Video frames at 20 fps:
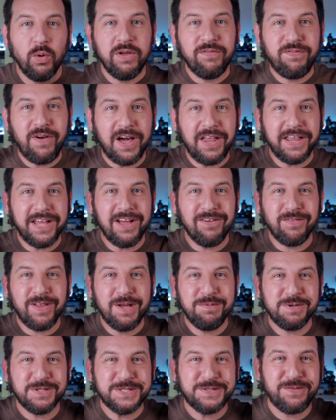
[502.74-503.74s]
We finally have
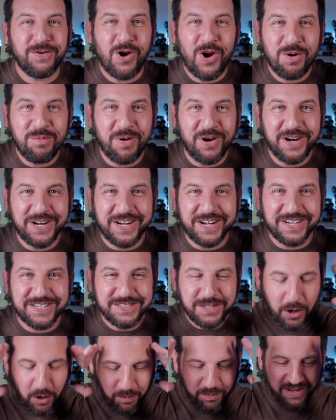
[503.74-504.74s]
labels for our
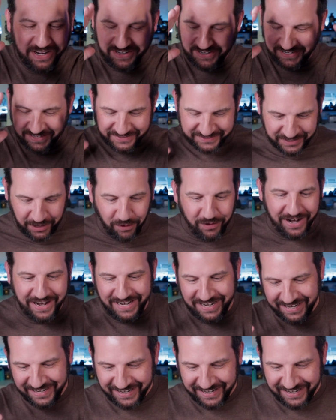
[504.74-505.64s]
markers. Oh my goodness. All right.